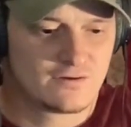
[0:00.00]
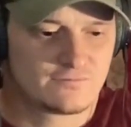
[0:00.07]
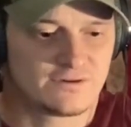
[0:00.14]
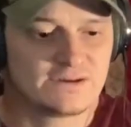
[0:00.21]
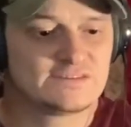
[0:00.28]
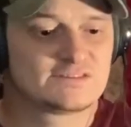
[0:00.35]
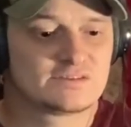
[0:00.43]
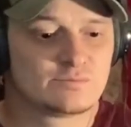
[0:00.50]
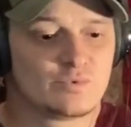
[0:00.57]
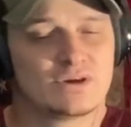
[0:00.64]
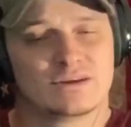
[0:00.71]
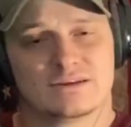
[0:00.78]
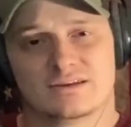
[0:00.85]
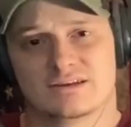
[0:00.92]
find some
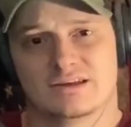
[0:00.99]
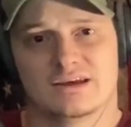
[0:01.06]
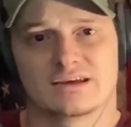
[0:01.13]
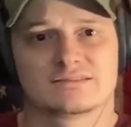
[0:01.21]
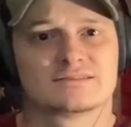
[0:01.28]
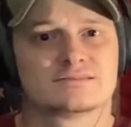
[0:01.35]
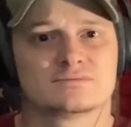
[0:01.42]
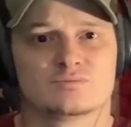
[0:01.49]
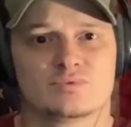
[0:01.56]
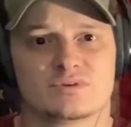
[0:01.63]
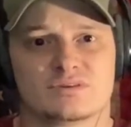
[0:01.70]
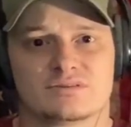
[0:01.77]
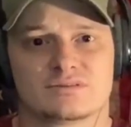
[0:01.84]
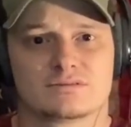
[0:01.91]
way to connect
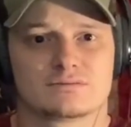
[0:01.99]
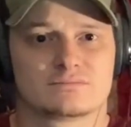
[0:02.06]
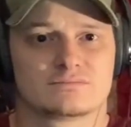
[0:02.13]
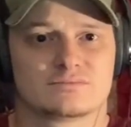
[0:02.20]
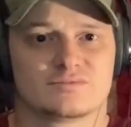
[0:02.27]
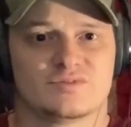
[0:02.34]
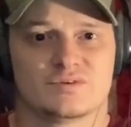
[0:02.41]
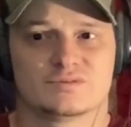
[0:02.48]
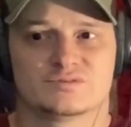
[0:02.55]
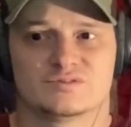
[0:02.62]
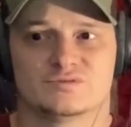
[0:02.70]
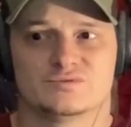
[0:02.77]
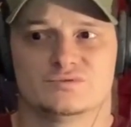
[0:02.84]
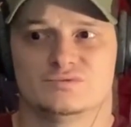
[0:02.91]
with folks
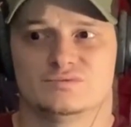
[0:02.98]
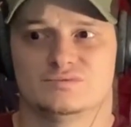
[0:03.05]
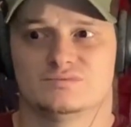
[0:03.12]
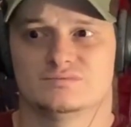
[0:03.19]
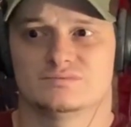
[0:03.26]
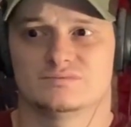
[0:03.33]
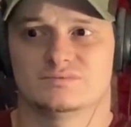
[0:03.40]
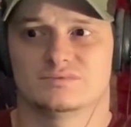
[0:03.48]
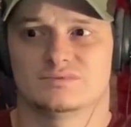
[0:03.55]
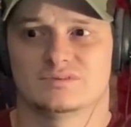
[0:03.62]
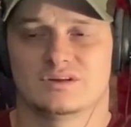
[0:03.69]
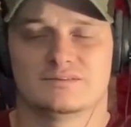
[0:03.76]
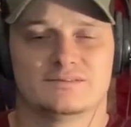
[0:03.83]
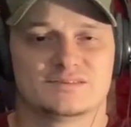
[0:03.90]
who
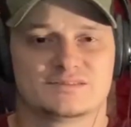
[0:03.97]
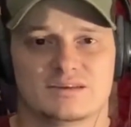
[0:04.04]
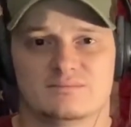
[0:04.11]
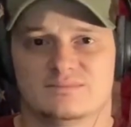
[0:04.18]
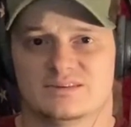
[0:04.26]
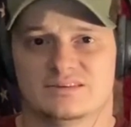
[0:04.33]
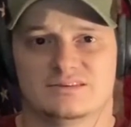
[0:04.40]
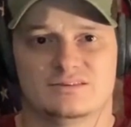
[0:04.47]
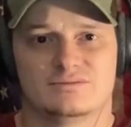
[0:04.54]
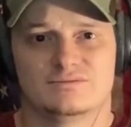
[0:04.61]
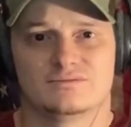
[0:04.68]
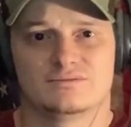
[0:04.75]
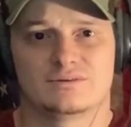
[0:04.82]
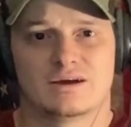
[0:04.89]
love the same thing you do.